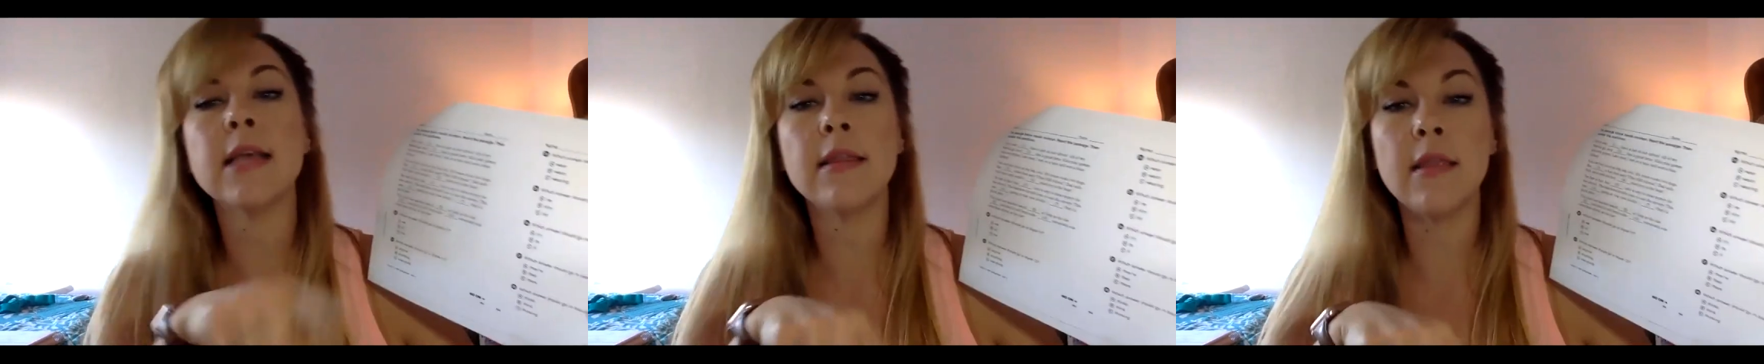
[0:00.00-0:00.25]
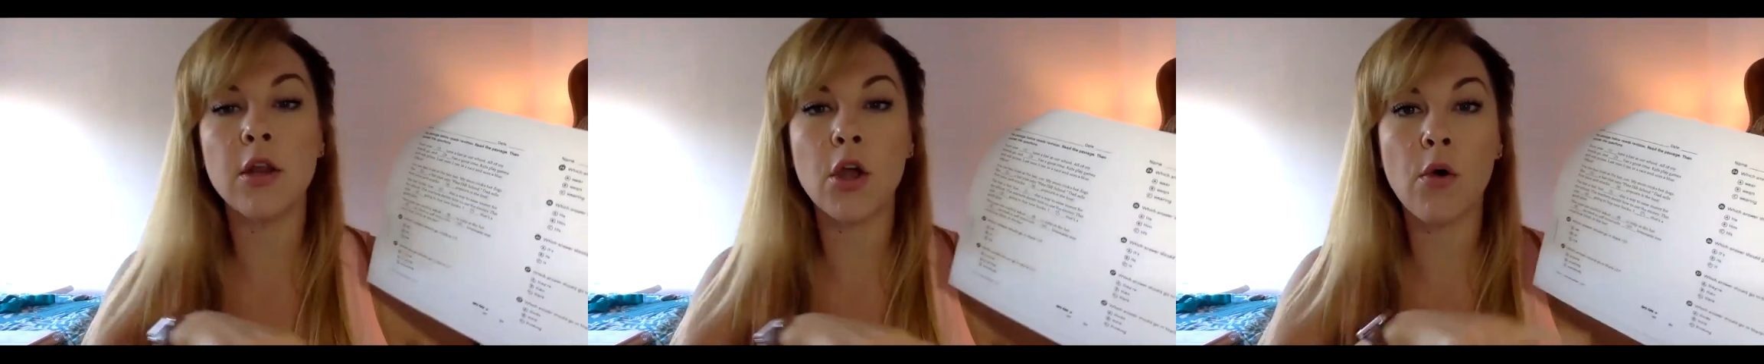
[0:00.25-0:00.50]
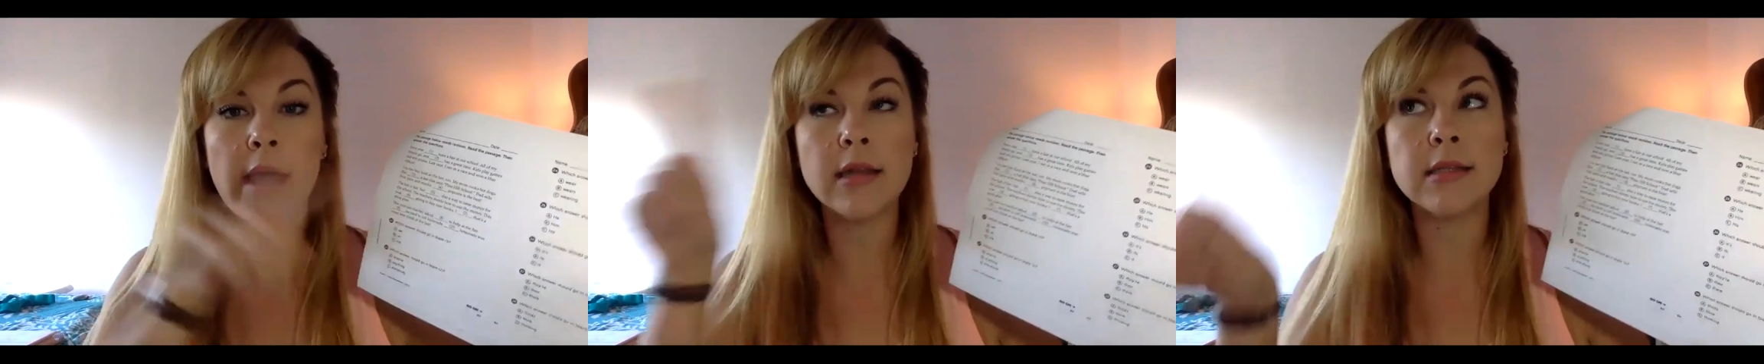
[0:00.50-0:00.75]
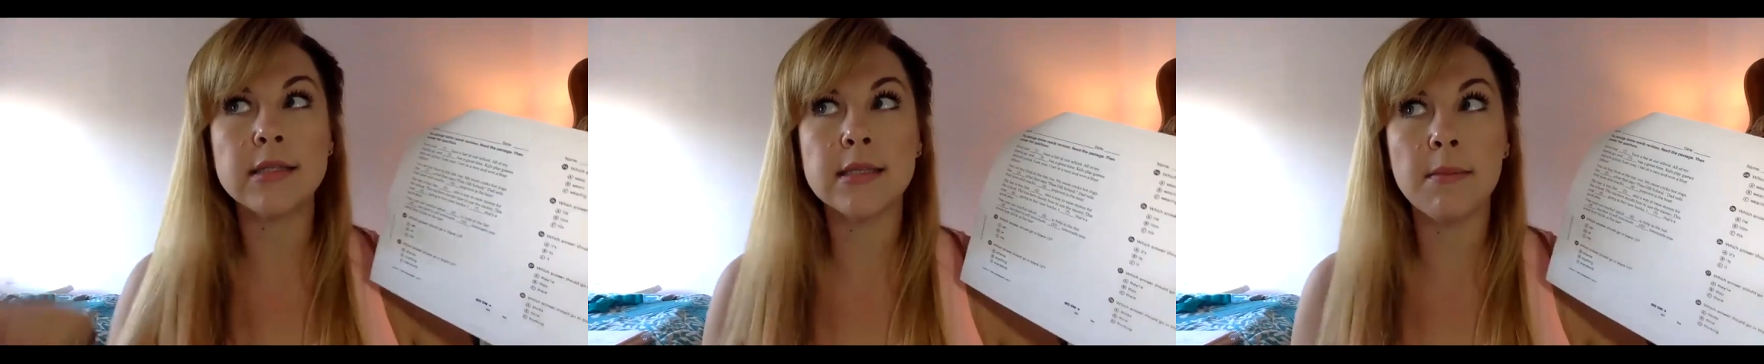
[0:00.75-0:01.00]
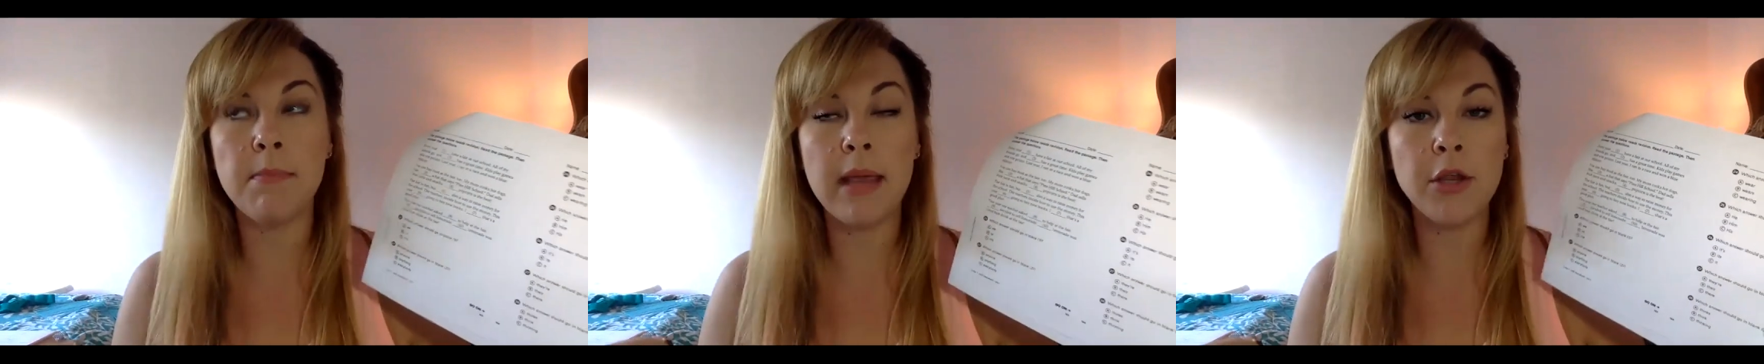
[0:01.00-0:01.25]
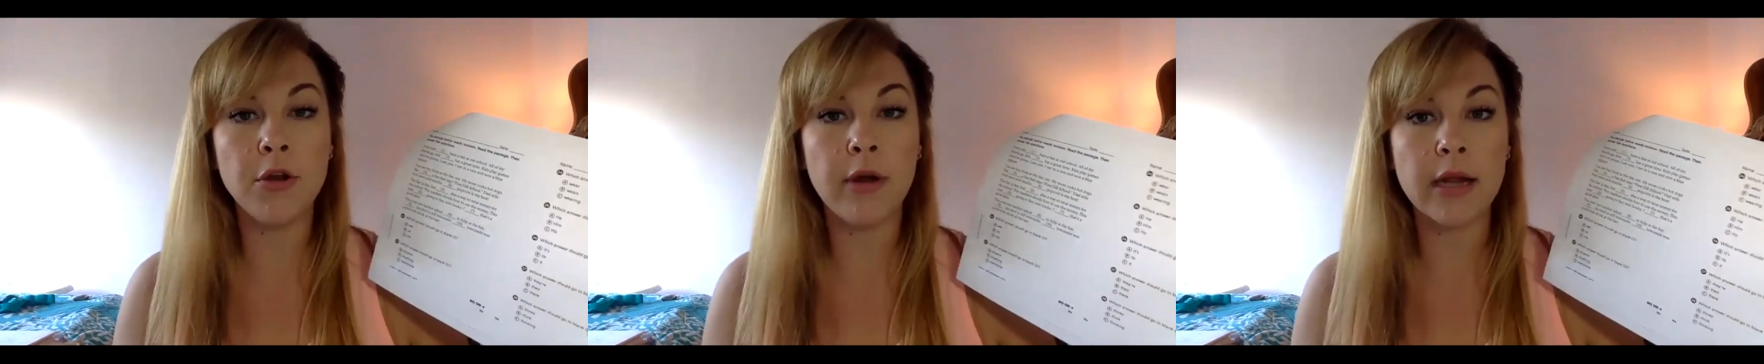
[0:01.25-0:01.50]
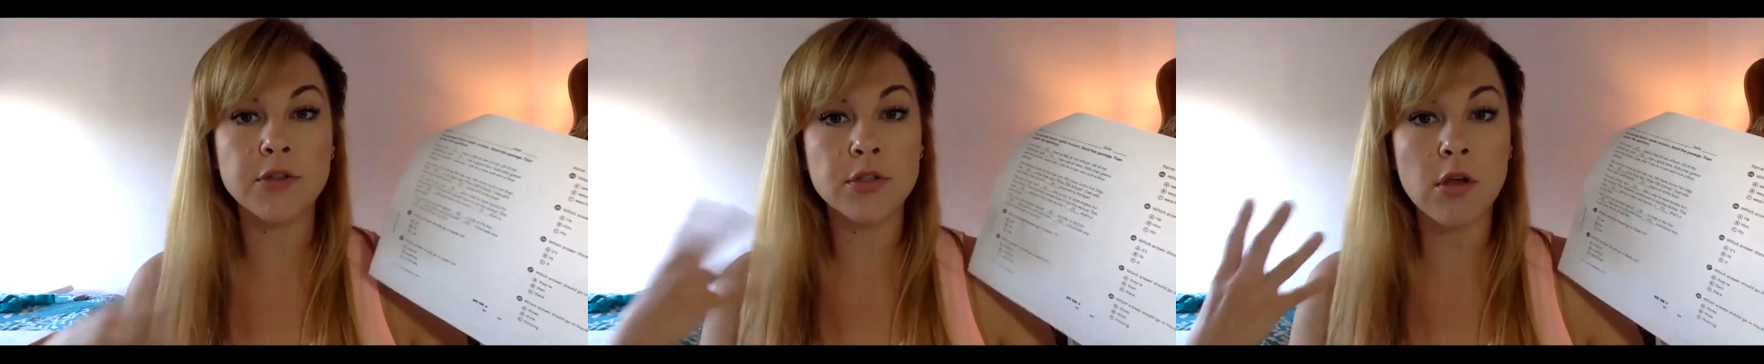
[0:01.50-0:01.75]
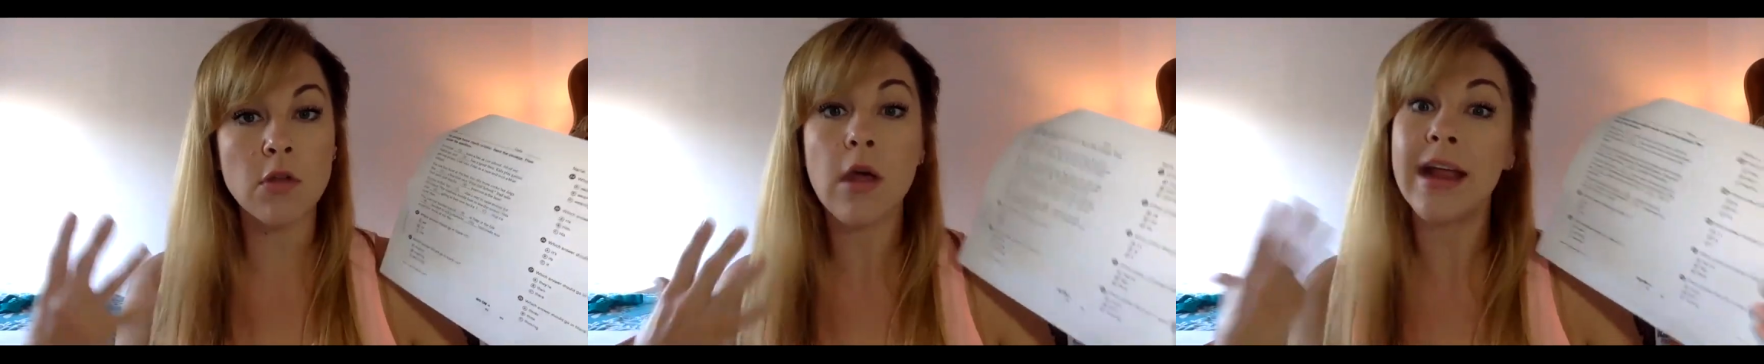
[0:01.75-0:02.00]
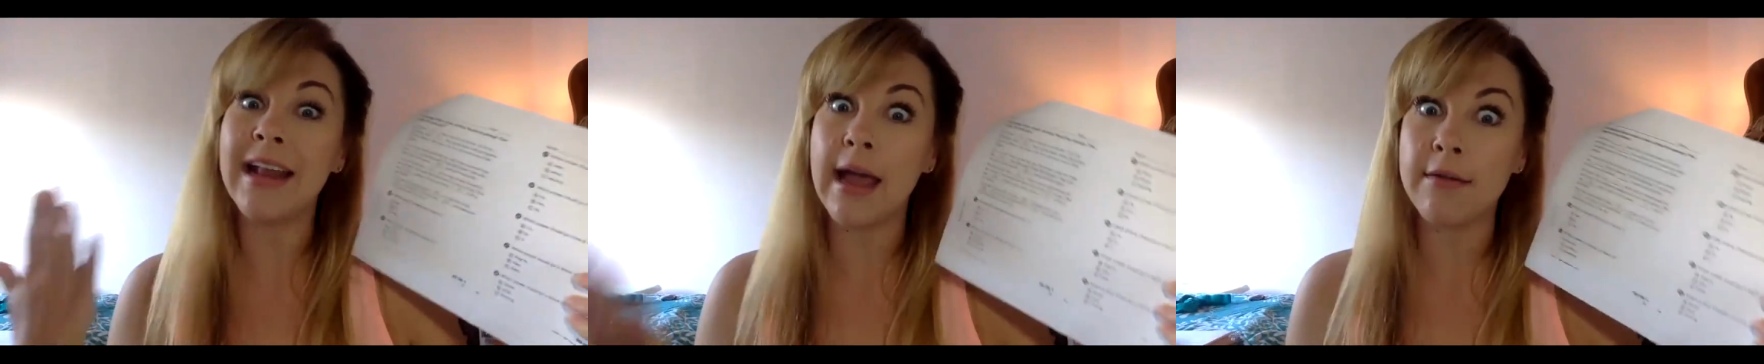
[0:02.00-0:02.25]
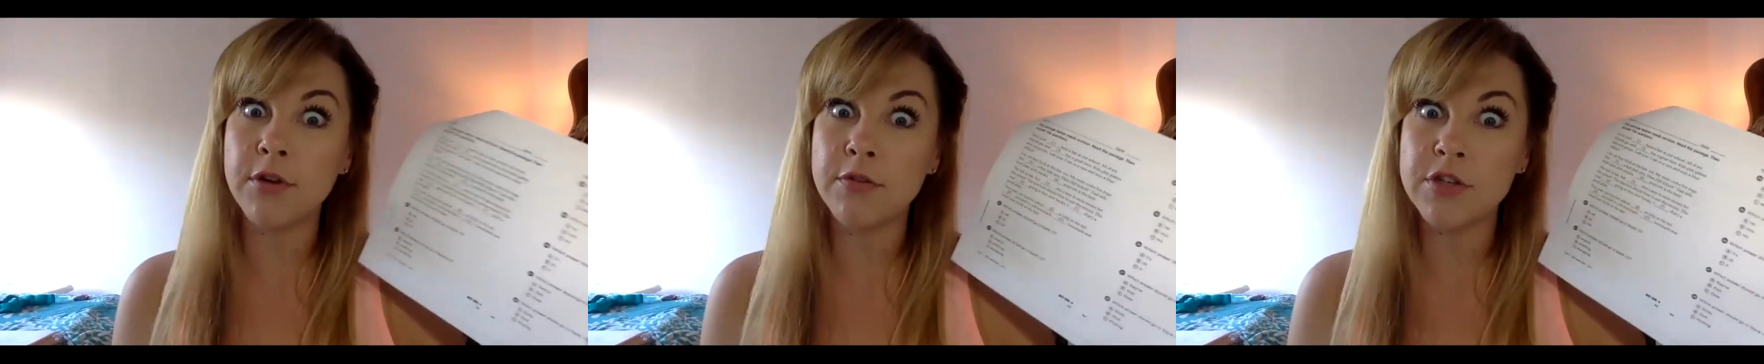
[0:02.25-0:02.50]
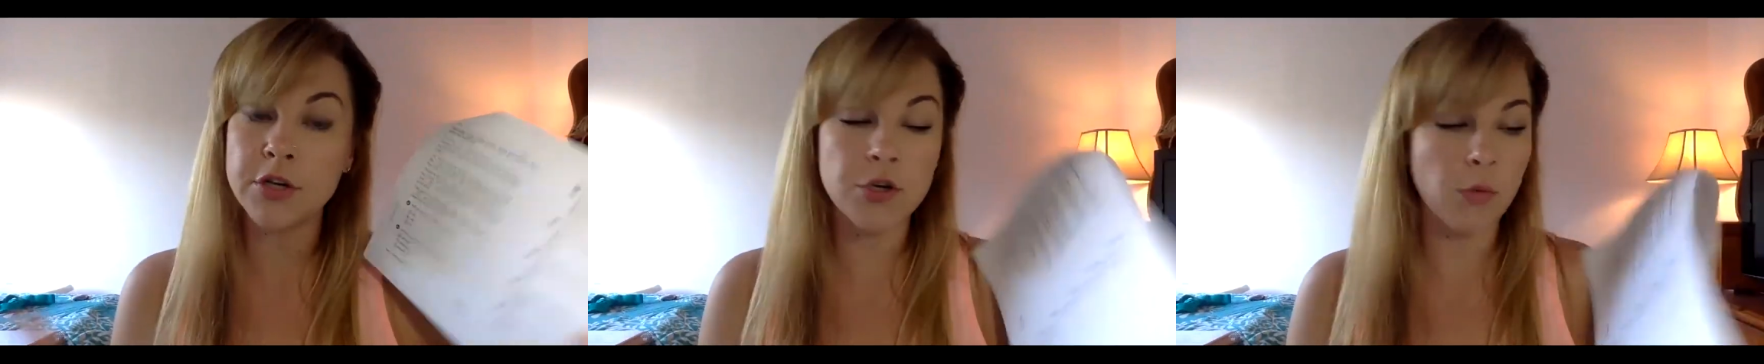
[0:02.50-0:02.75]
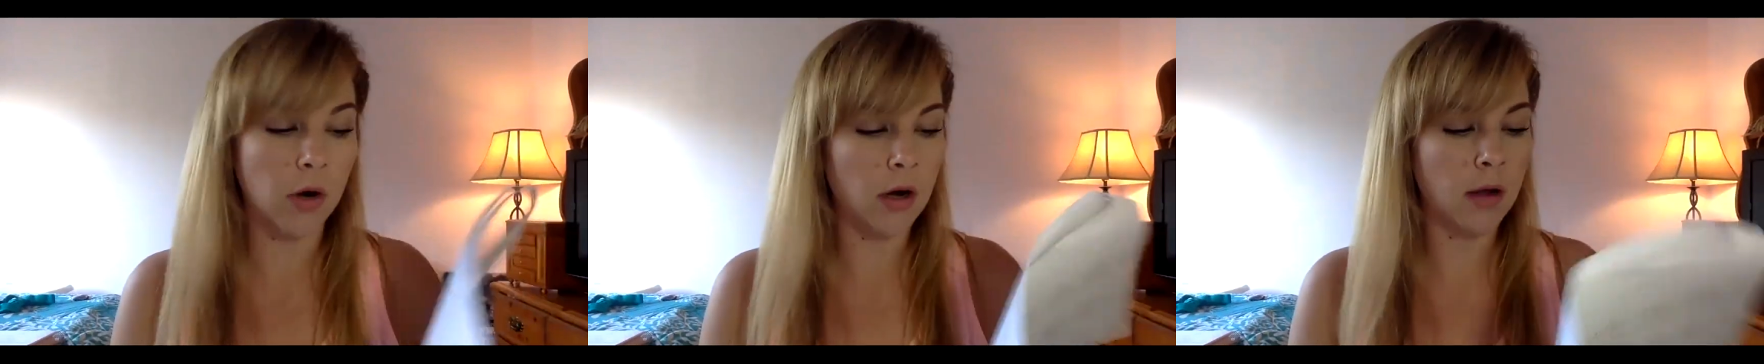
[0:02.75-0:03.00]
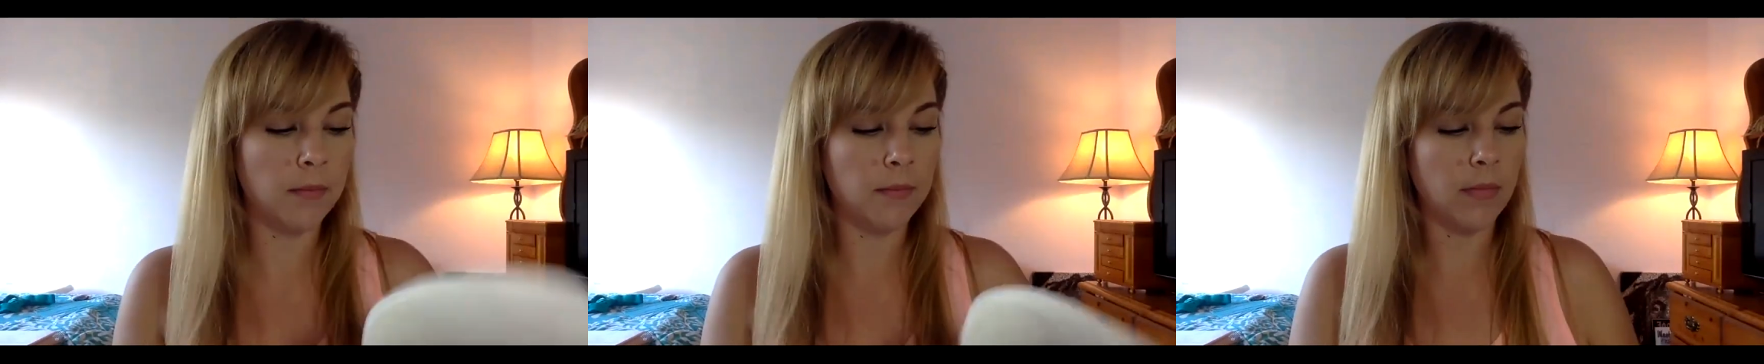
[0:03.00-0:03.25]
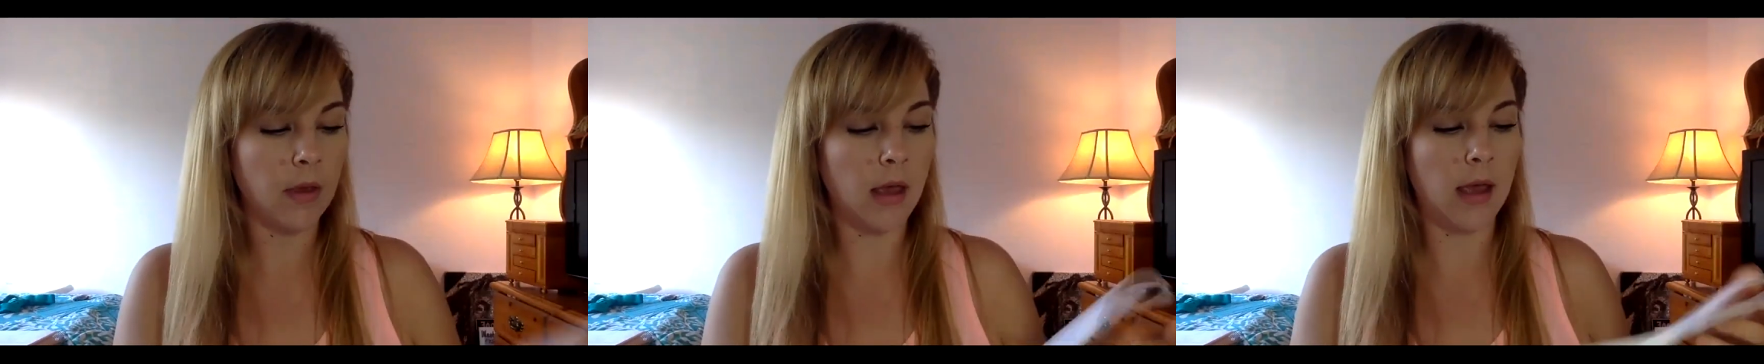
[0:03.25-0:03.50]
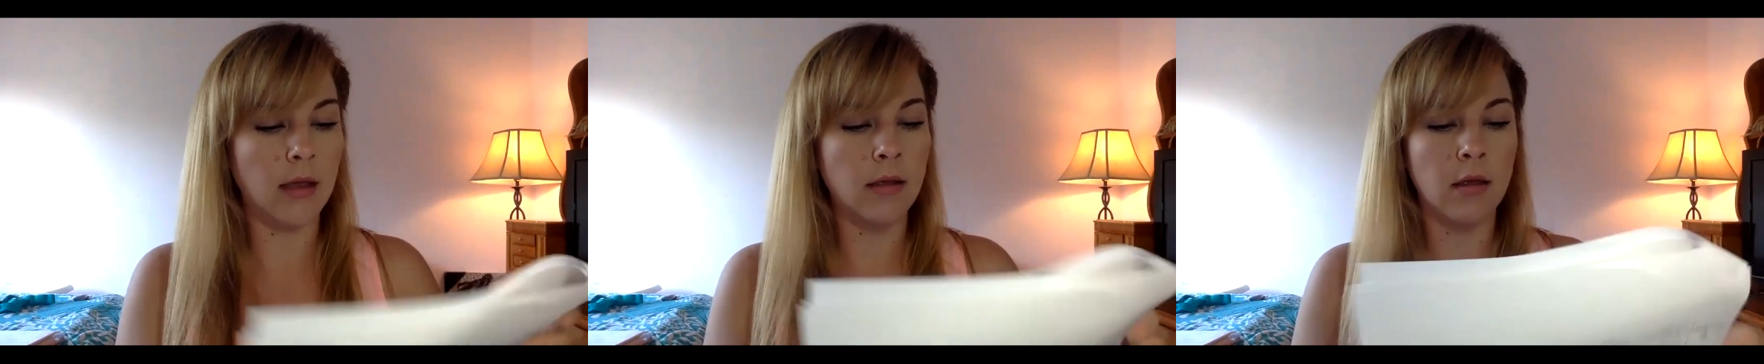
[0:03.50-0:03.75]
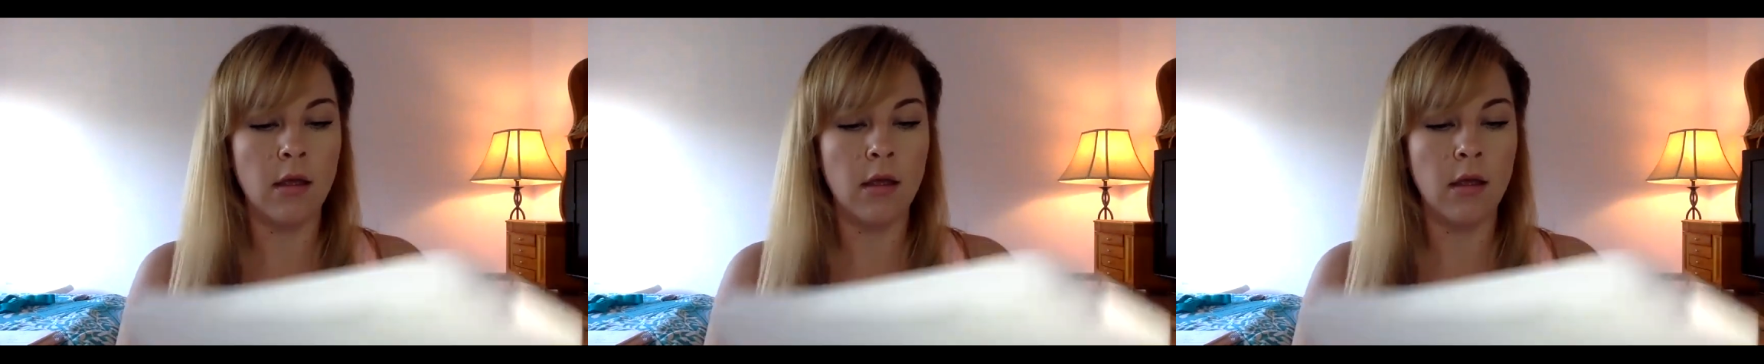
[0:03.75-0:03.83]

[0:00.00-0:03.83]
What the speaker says: and then go ahead and submit your answers online after you've checked your work, okay?